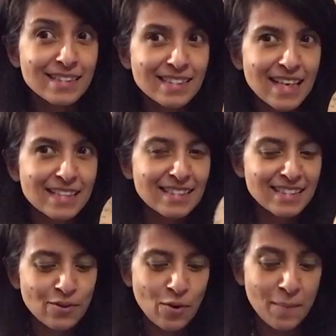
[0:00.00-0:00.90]
send
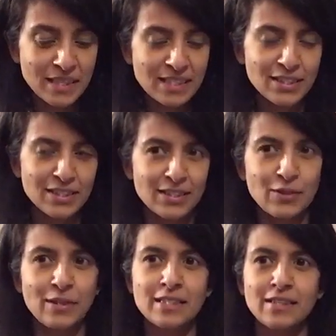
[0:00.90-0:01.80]
secret messages
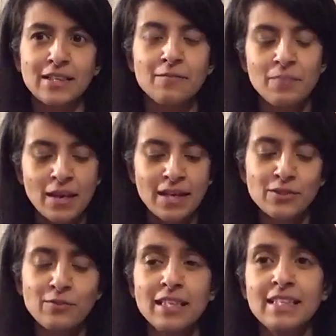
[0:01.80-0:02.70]
to each other.
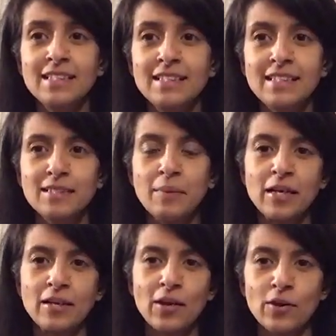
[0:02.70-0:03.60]
It's really easy to
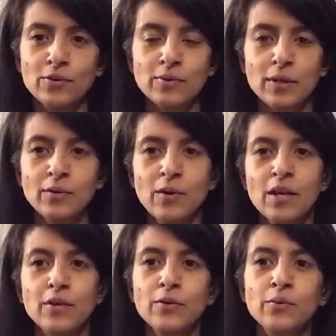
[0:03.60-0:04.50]
make a code wheel.
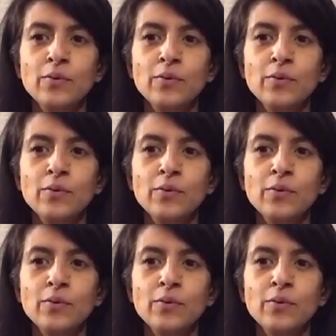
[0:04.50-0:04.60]
You'll